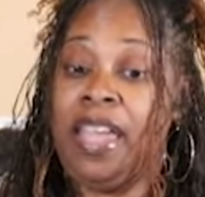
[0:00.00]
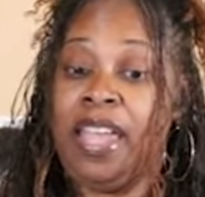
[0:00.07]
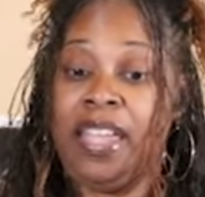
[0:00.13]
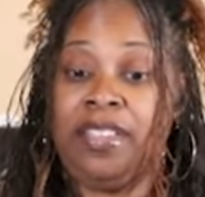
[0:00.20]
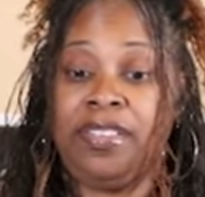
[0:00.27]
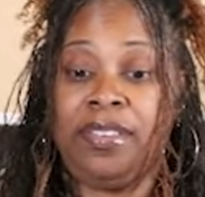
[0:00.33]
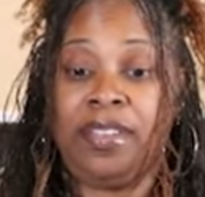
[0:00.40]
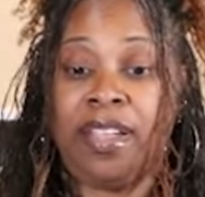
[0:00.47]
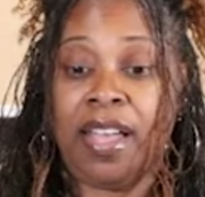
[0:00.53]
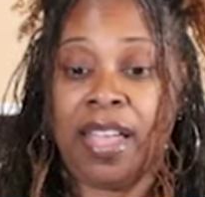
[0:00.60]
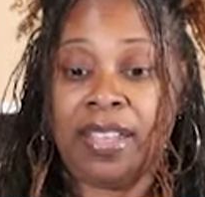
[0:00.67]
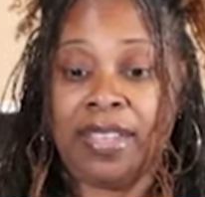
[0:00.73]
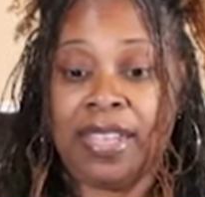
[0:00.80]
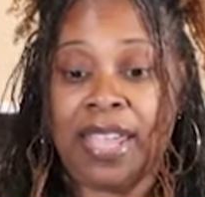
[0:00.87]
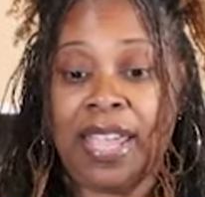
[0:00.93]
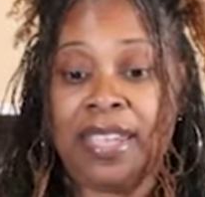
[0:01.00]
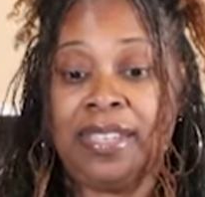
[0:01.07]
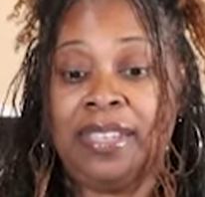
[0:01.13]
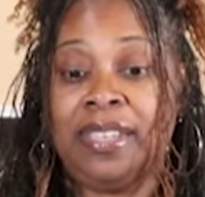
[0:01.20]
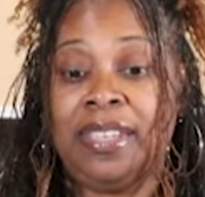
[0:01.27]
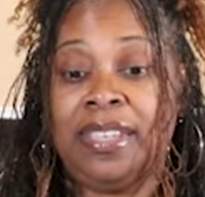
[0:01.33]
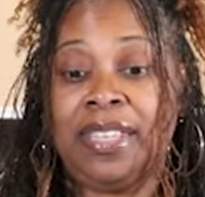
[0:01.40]
into
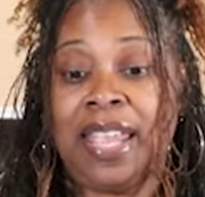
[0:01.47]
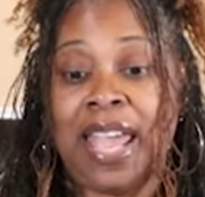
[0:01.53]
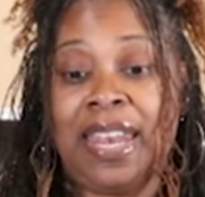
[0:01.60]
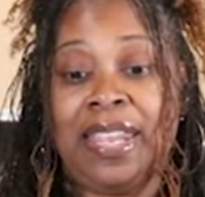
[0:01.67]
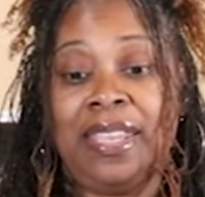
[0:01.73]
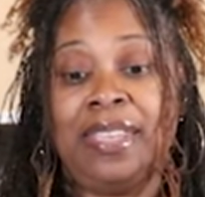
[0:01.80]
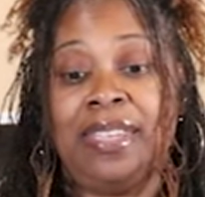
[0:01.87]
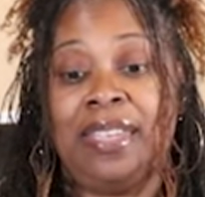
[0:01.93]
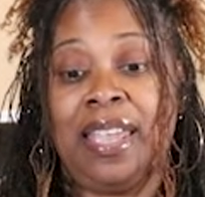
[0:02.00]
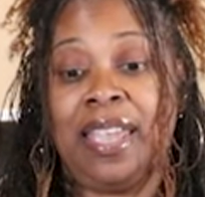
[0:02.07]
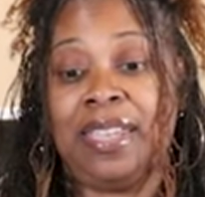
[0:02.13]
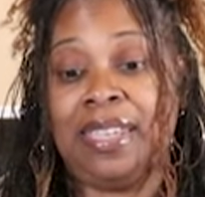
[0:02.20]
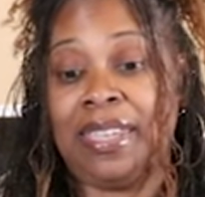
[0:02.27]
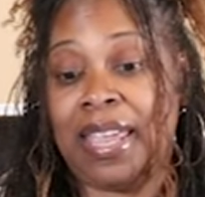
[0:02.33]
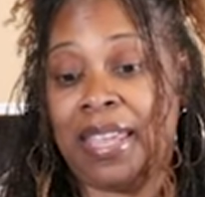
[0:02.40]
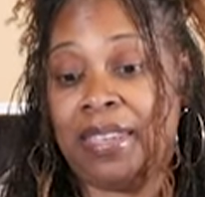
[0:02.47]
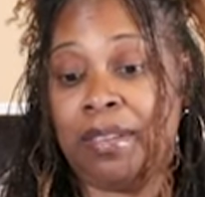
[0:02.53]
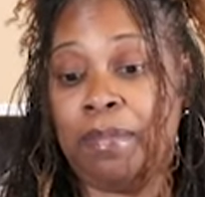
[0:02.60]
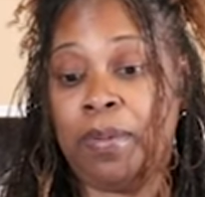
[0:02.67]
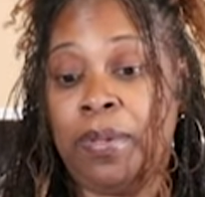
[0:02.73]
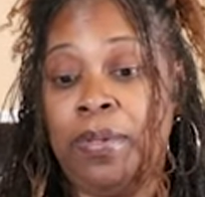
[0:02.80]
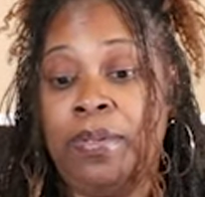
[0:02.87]
context that is
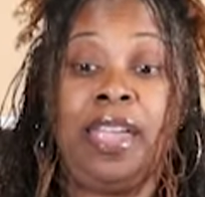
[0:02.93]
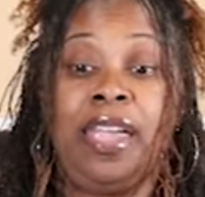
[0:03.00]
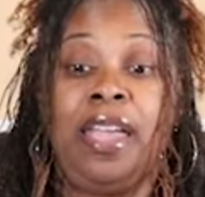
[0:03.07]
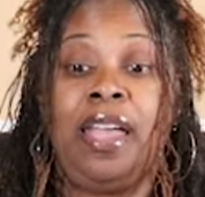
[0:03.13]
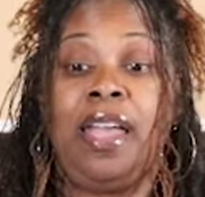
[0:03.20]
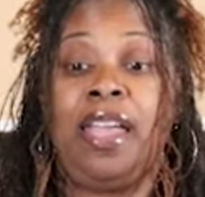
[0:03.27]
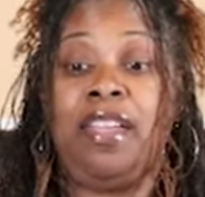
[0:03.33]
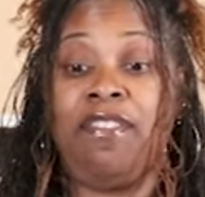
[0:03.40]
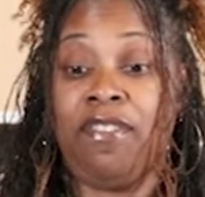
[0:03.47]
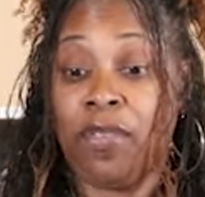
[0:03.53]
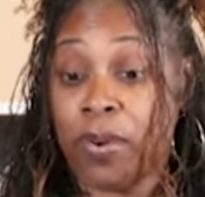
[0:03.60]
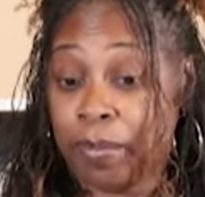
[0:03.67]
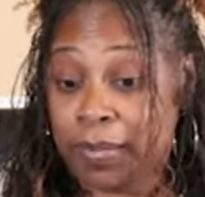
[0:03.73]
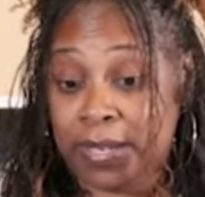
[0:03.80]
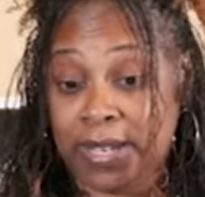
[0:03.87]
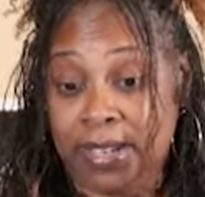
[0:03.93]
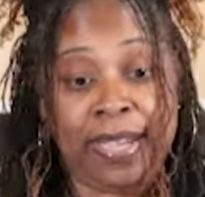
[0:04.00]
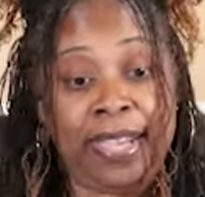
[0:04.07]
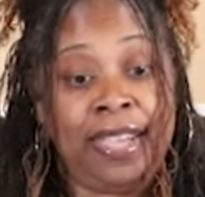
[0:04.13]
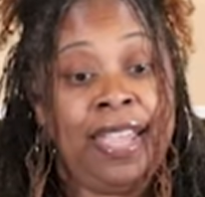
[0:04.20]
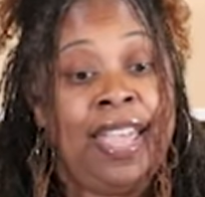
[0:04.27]
accessible, informative,